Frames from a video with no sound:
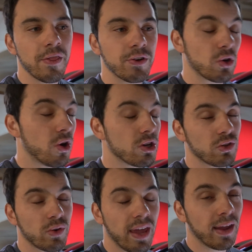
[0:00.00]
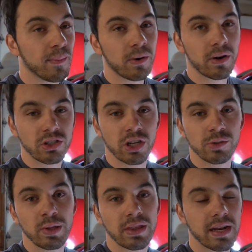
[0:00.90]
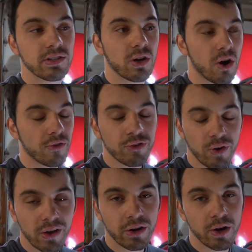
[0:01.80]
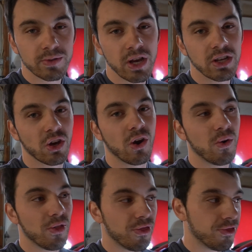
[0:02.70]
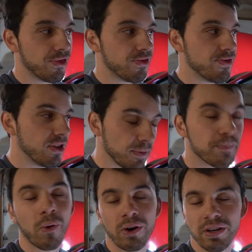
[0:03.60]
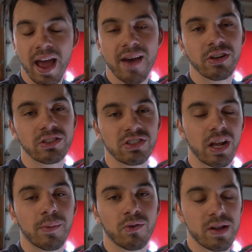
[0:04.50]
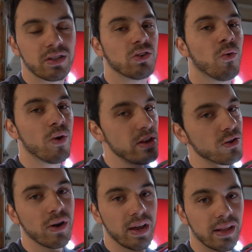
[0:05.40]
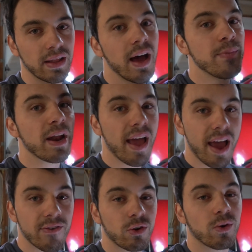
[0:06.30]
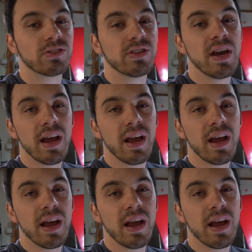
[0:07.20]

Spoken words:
There's also camber adjustment that is on the trailing arms, so it's important to have it set up correctly so when you go get an alignment afterwards,